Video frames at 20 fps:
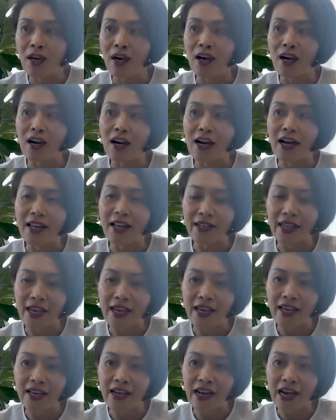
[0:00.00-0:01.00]
And
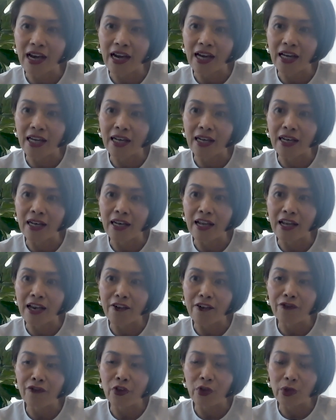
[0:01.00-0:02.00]
then I
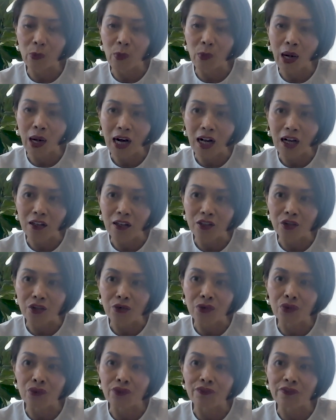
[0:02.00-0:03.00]
left for a while
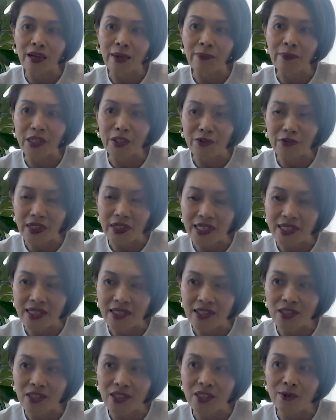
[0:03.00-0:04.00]
due to family
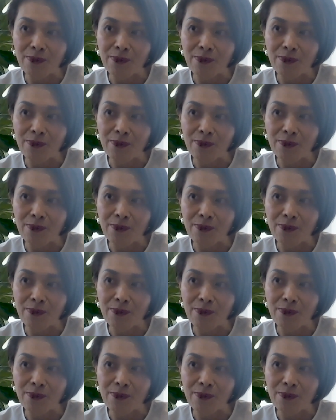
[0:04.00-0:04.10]
reasons